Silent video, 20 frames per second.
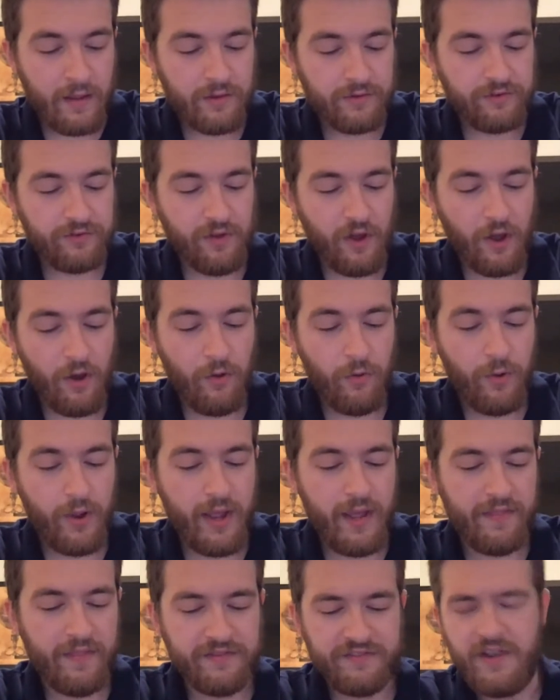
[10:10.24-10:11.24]
So
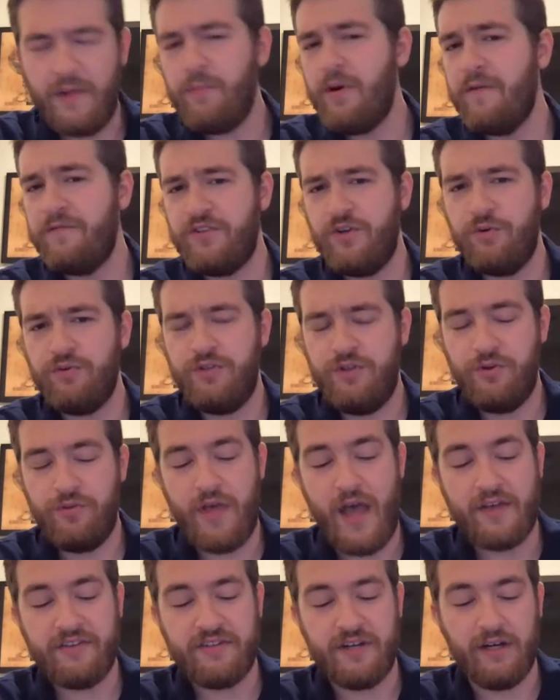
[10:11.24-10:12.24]
in the summer of
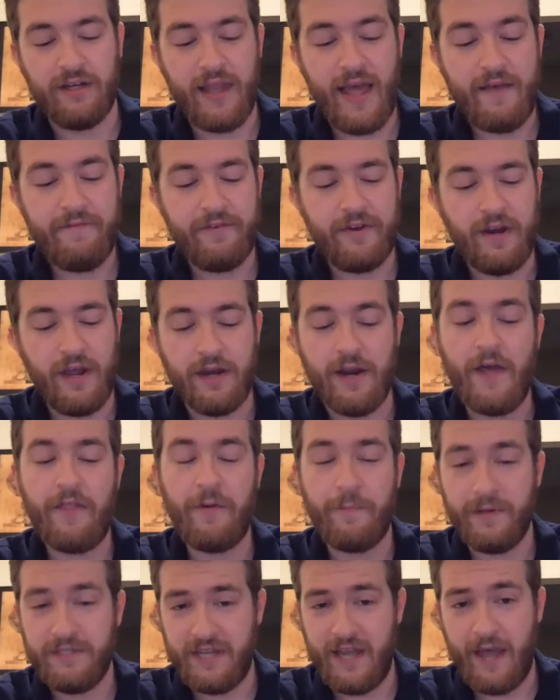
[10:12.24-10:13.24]
2011,
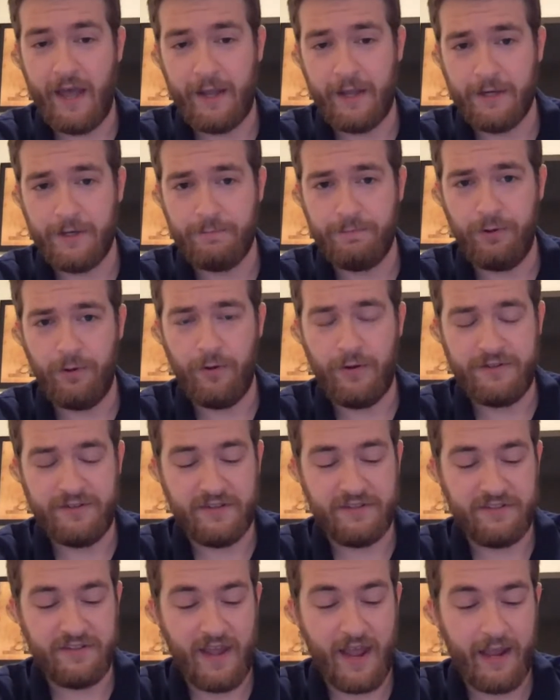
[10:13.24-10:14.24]
another battalion deploys
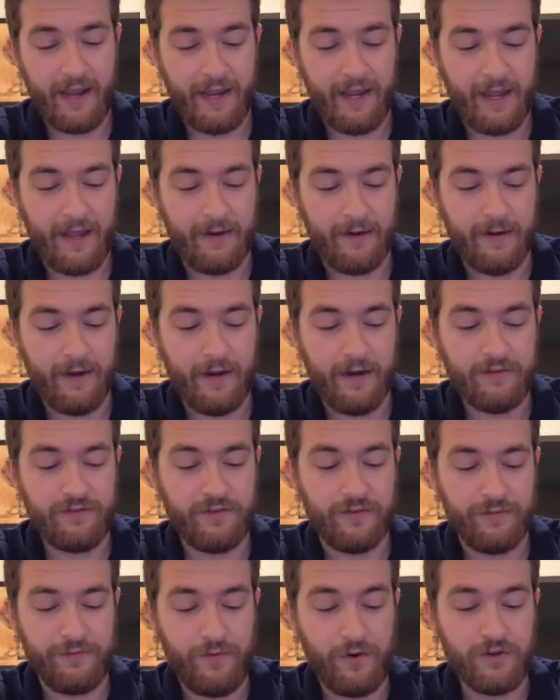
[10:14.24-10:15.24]
to Sangin, and it's
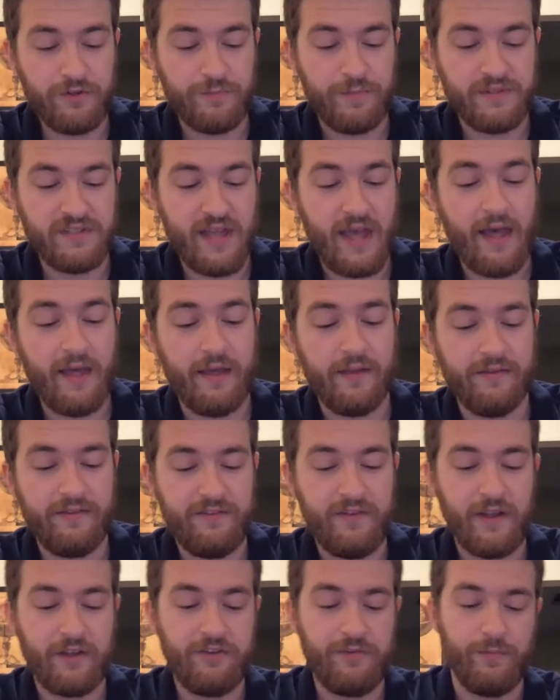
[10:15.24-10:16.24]
the 1st Battalion,
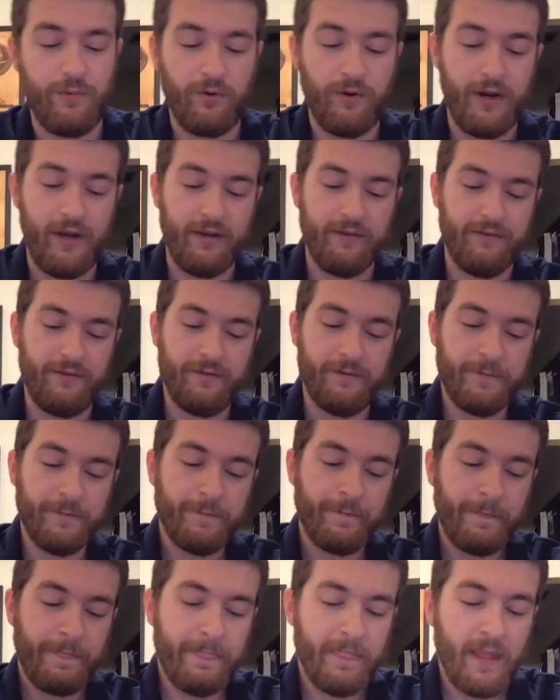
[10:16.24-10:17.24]
6th Marines.
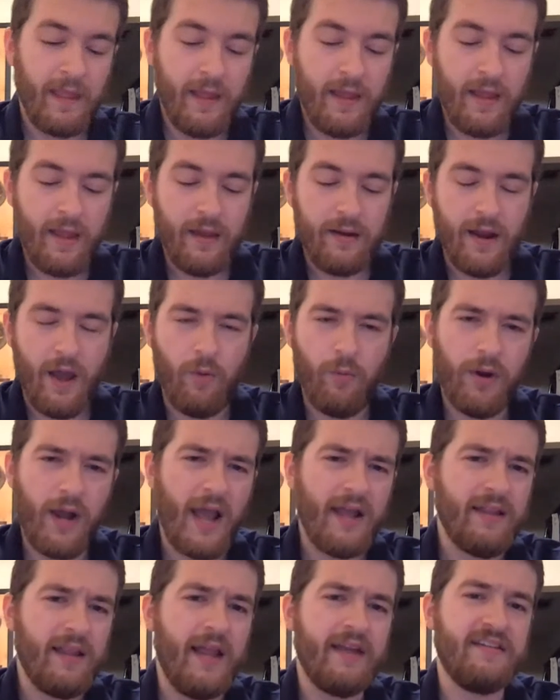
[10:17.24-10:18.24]
Now, what
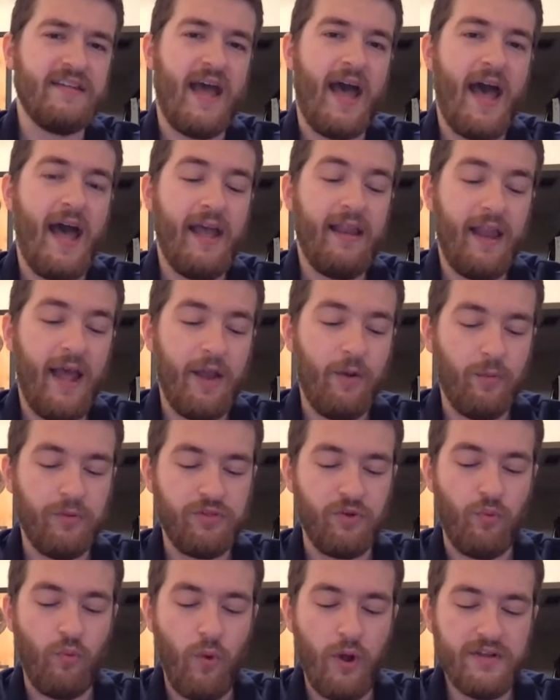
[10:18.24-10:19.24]
I'd like to highlight with
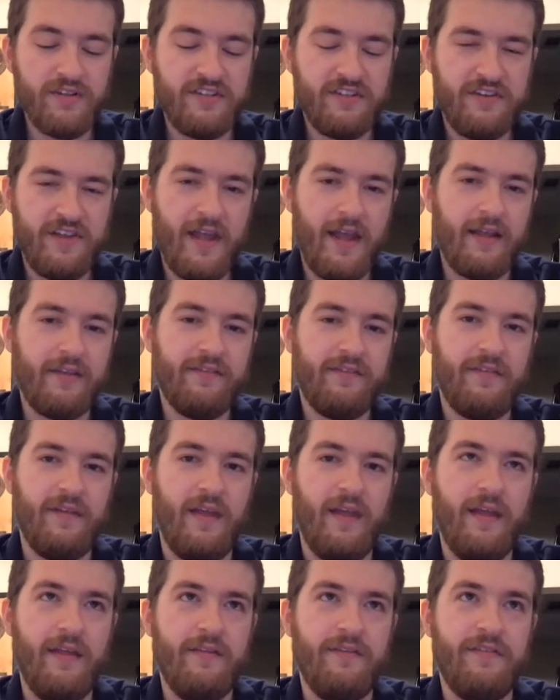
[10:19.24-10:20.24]
the 1-6
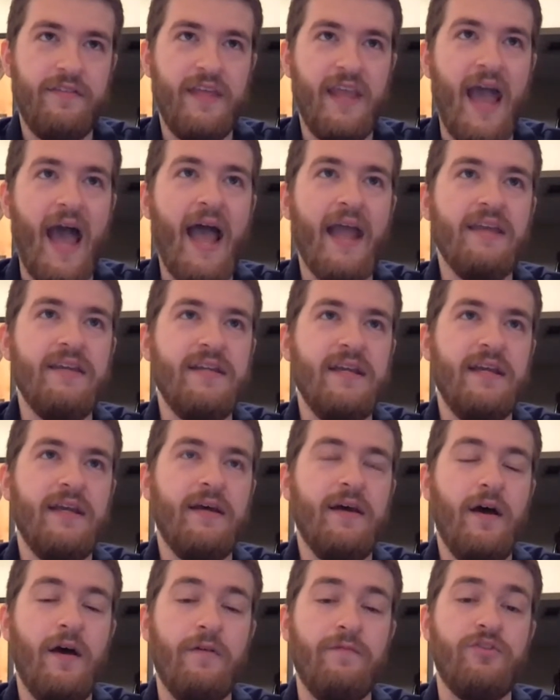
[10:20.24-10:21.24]
is the
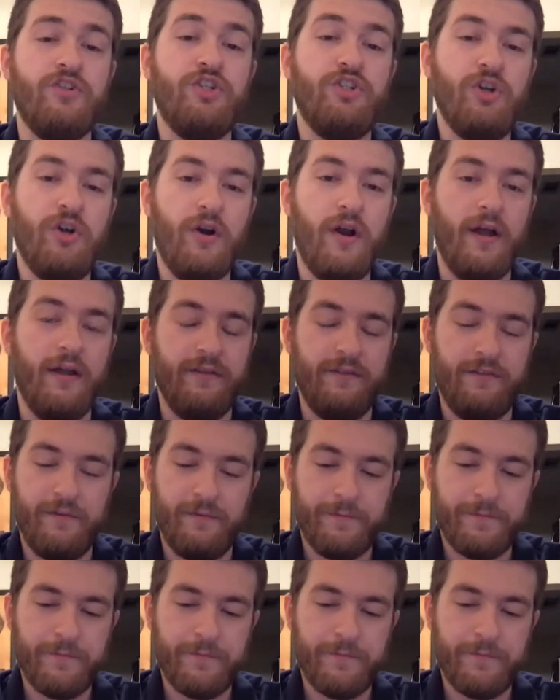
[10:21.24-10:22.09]
idea of shuras.